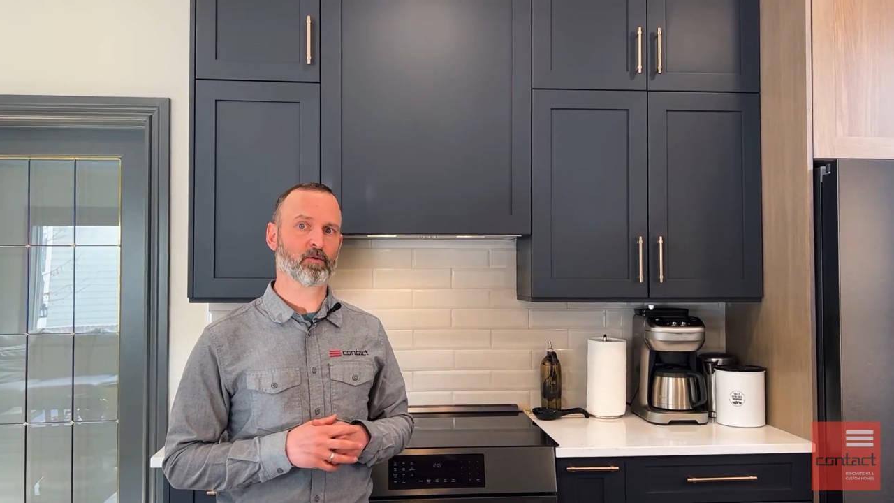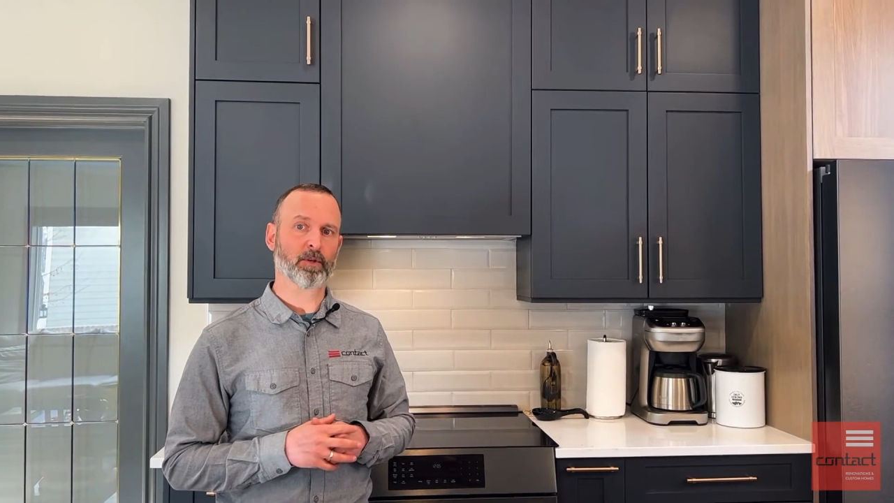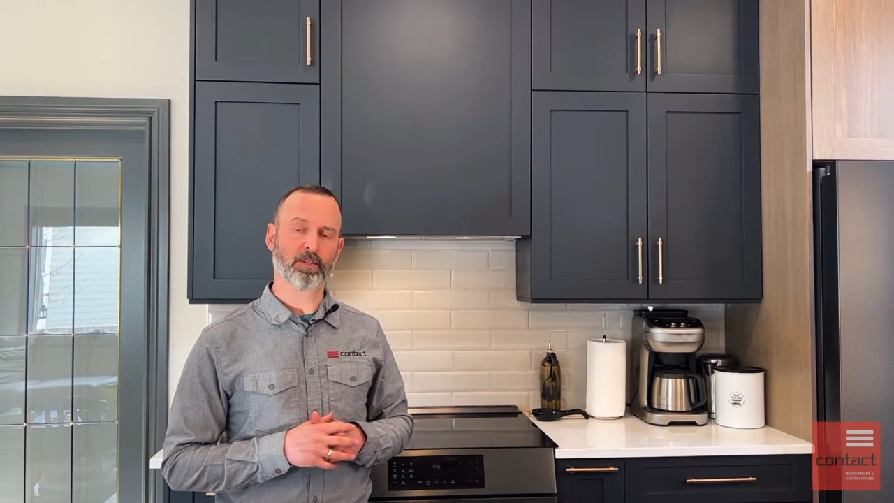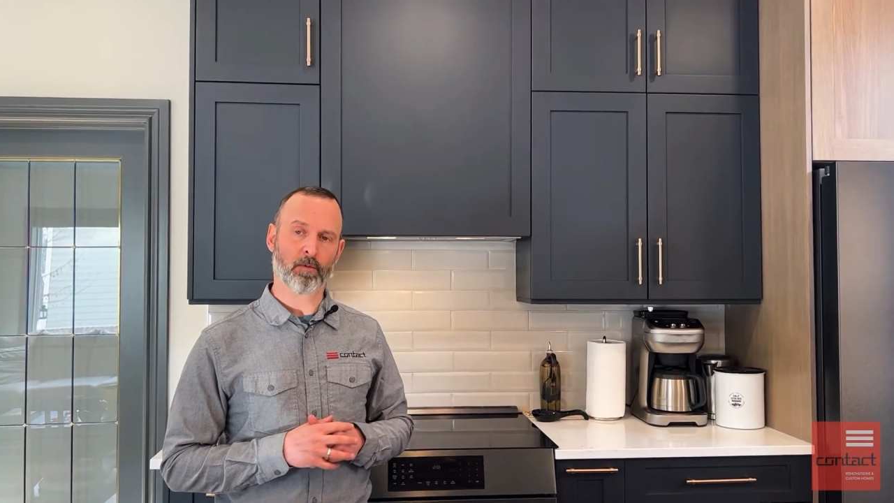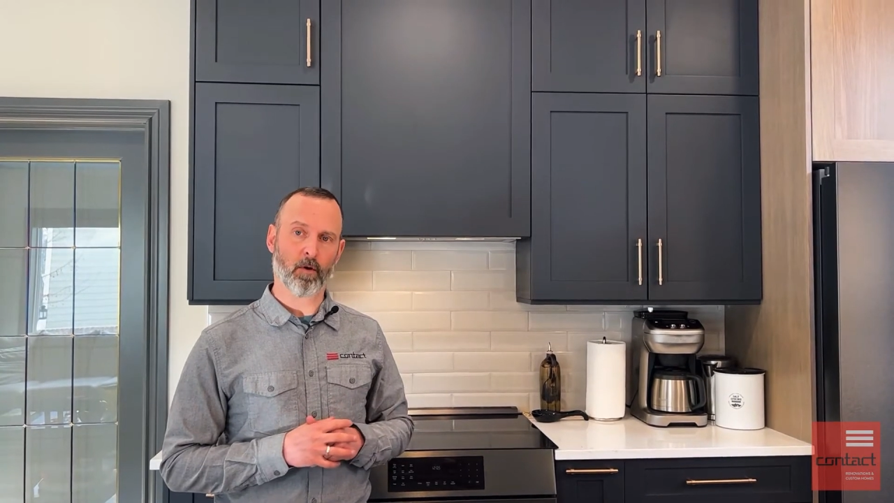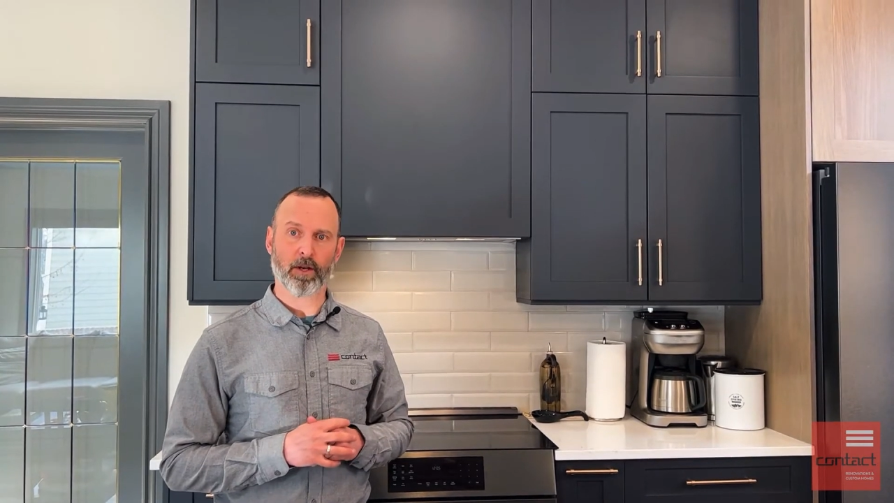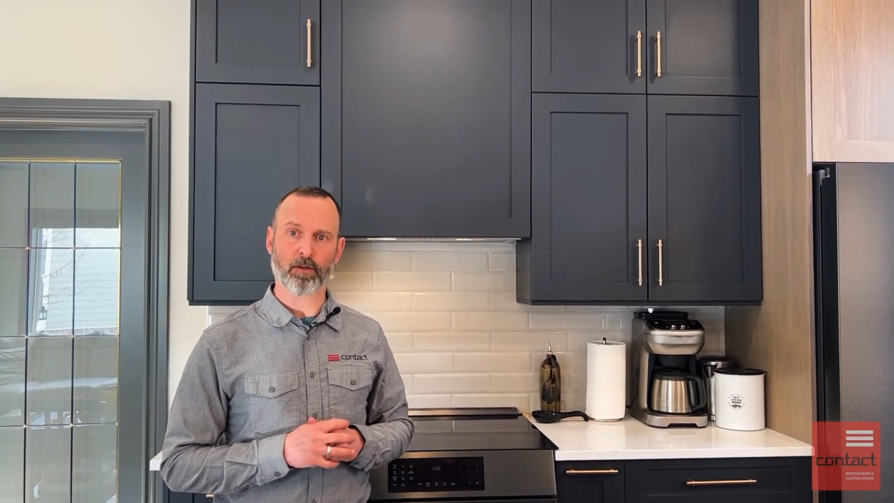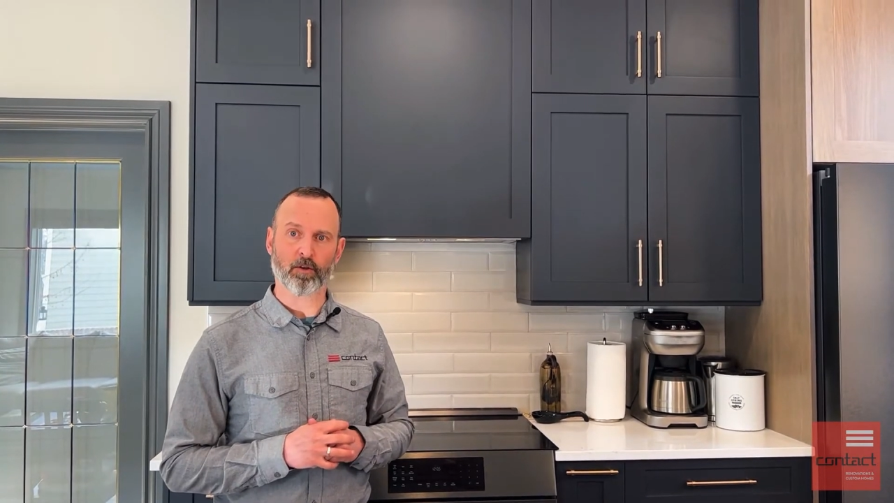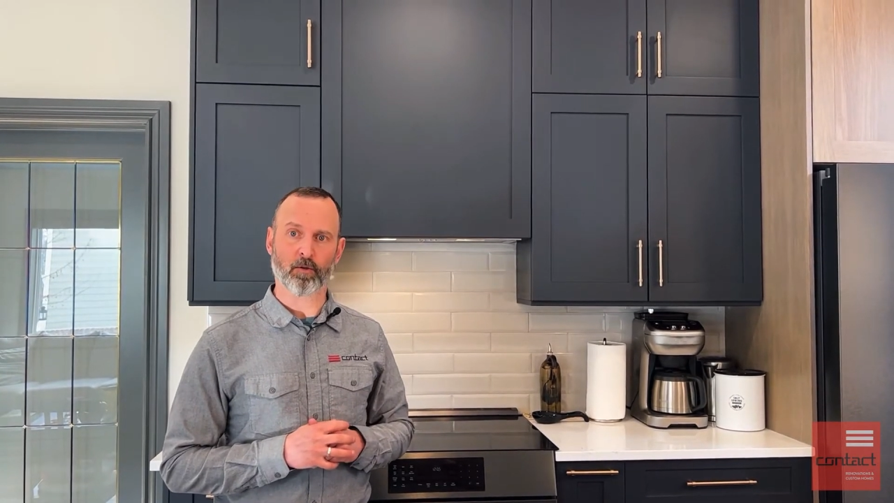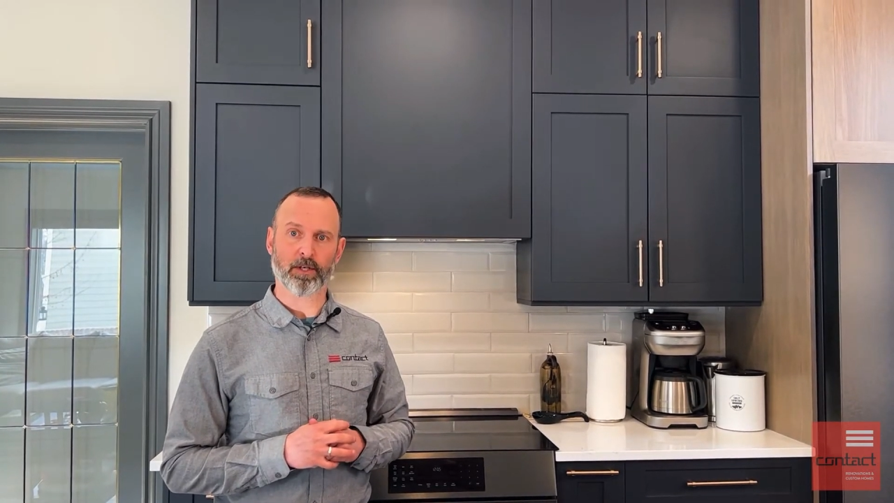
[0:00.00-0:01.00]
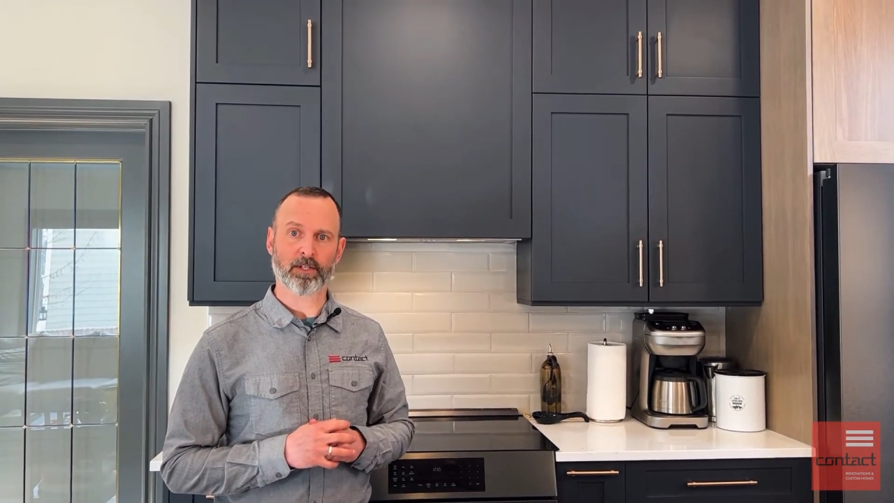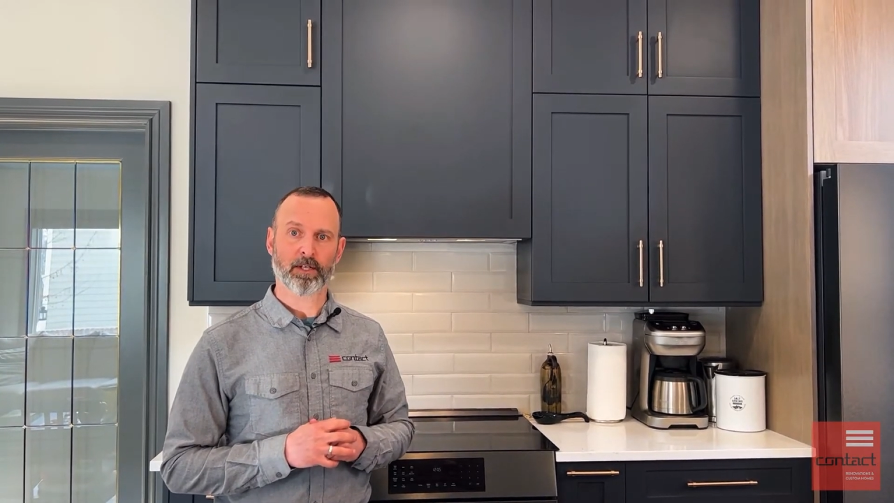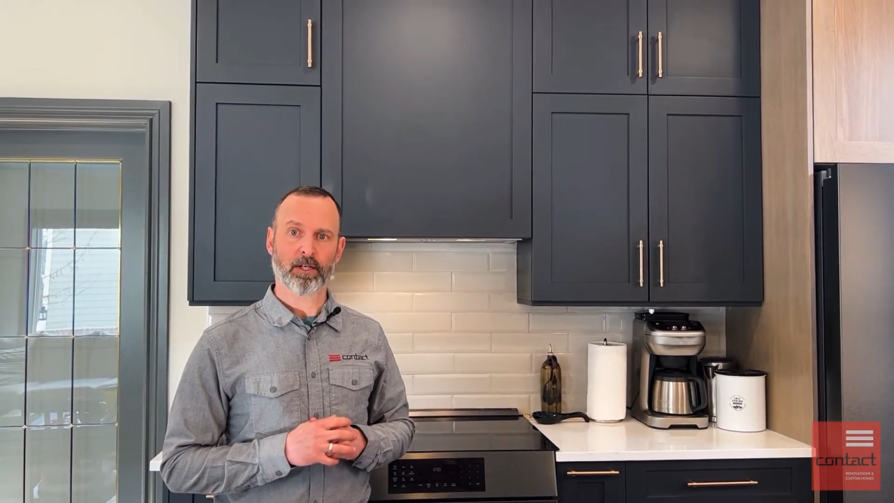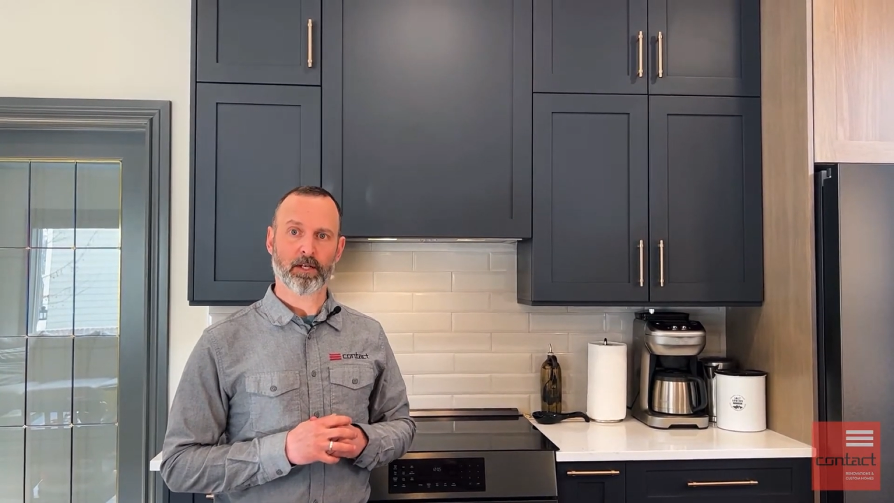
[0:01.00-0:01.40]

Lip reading: really smart way to do it.